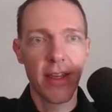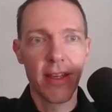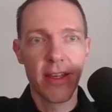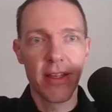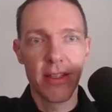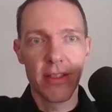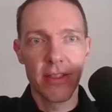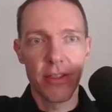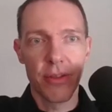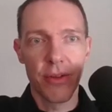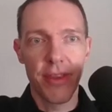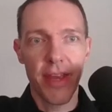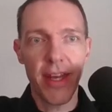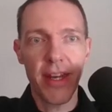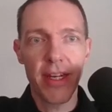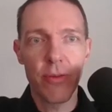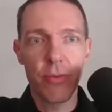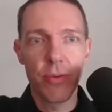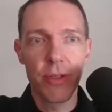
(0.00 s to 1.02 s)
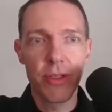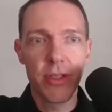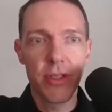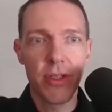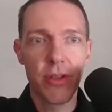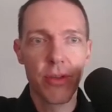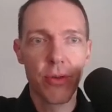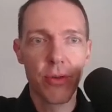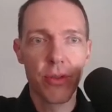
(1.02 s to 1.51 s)
So then I would
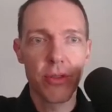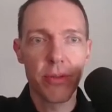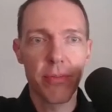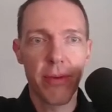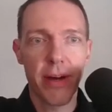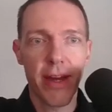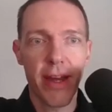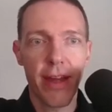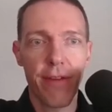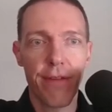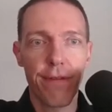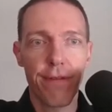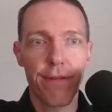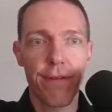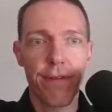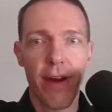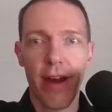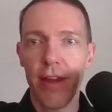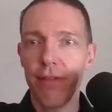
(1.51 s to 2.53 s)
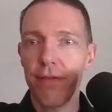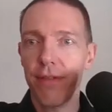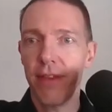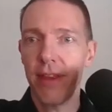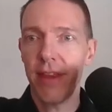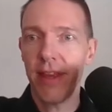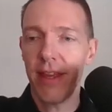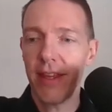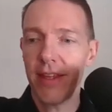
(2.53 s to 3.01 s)
use my
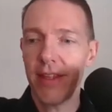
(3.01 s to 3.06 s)
5K